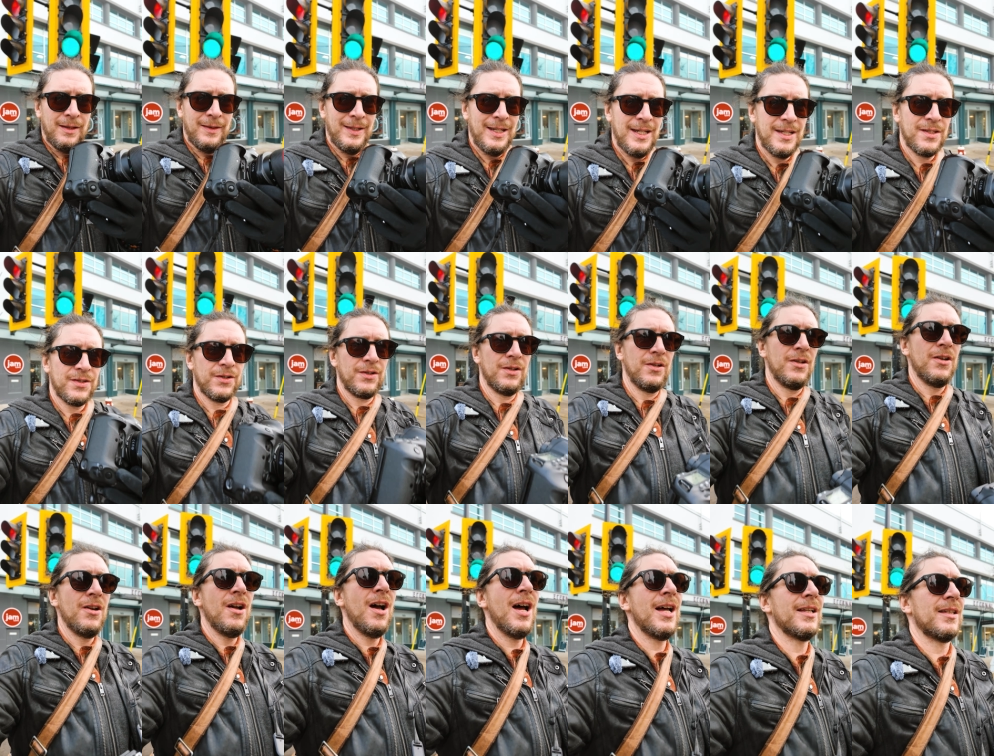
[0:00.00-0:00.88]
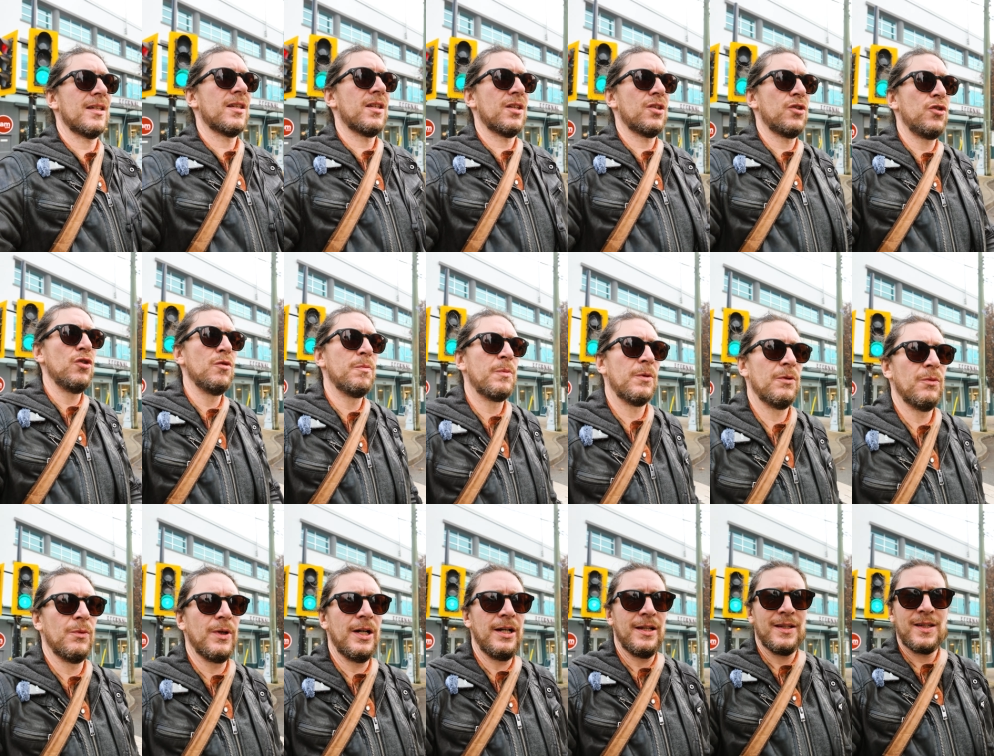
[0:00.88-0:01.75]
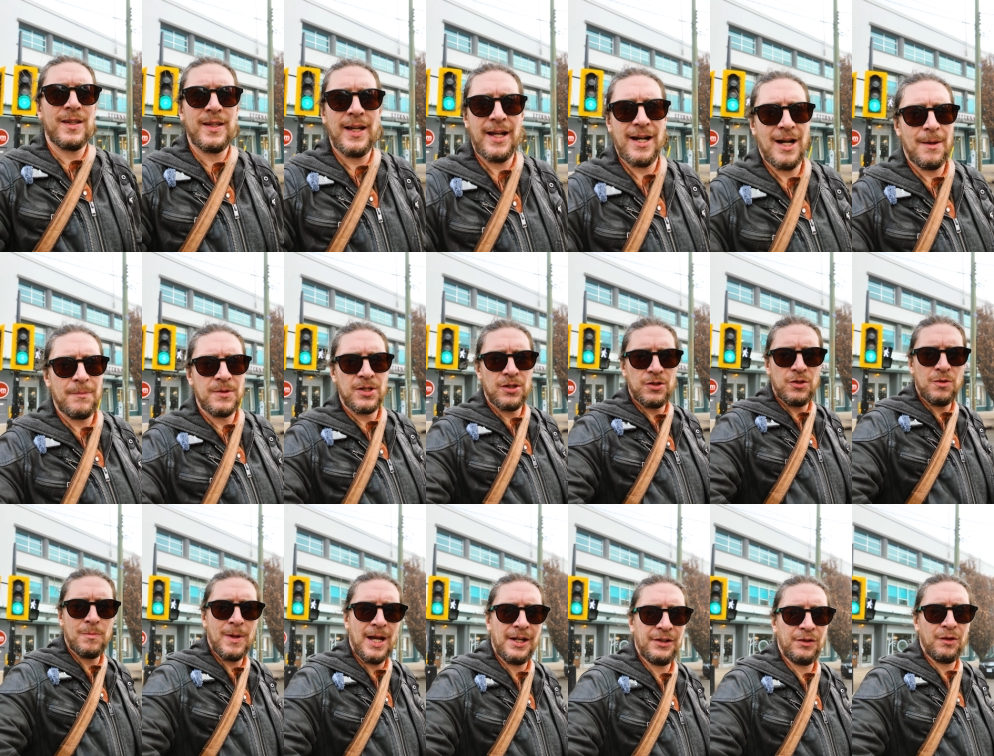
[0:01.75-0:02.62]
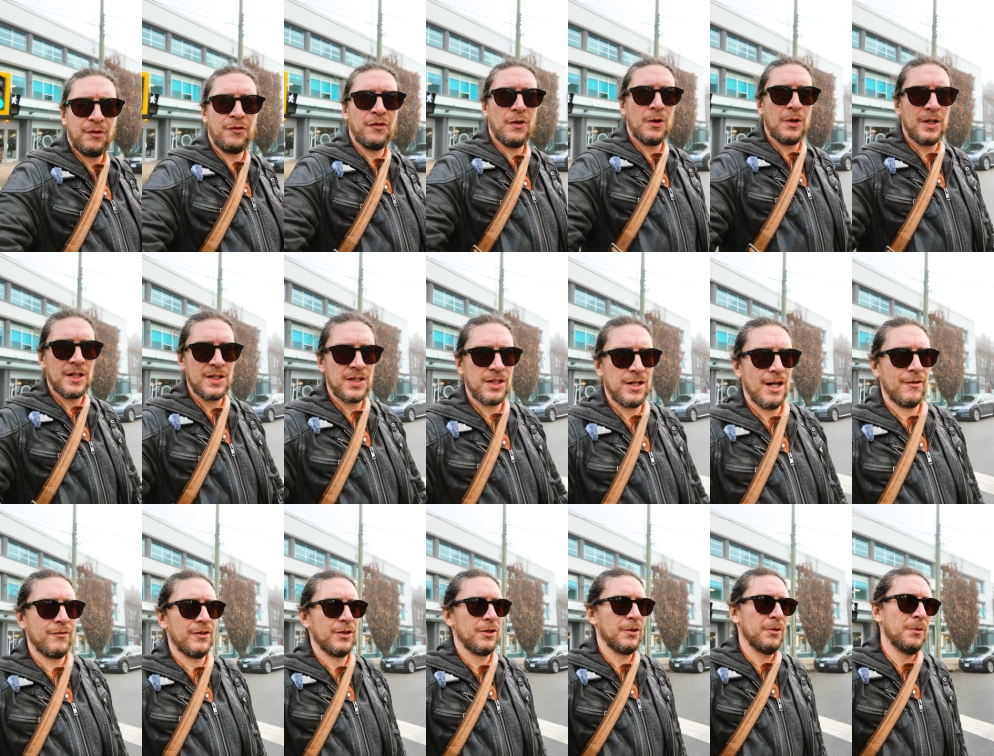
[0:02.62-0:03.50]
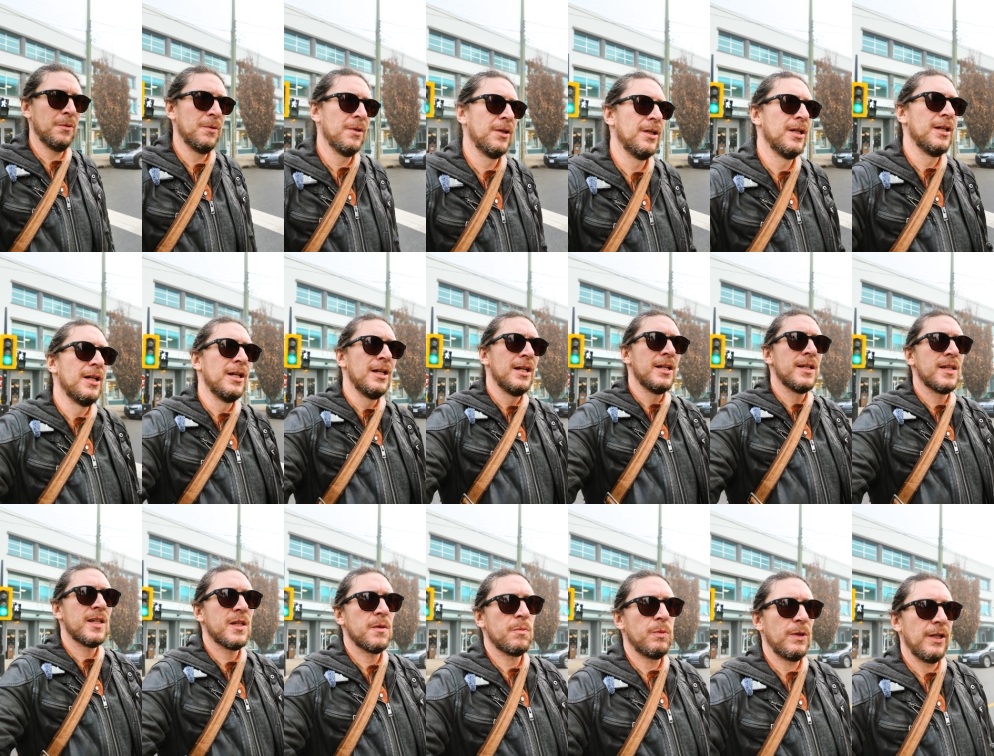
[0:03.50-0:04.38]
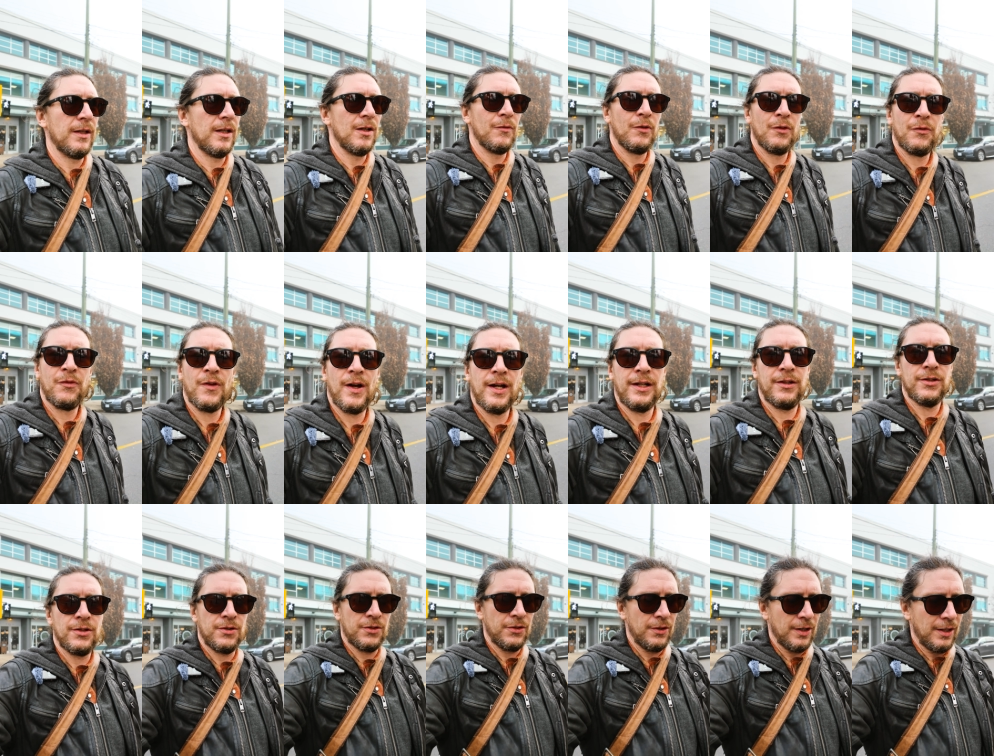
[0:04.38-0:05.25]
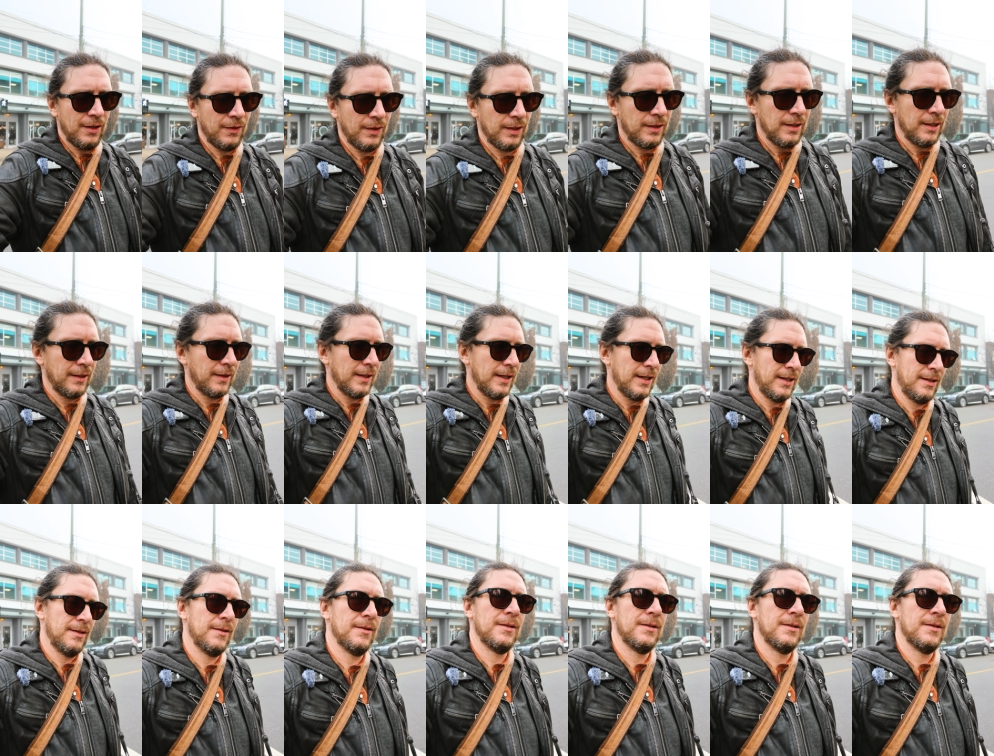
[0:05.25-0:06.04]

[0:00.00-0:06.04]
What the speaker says: These are not super well set up to do manual focus. You'd have no split level finders or anything like that.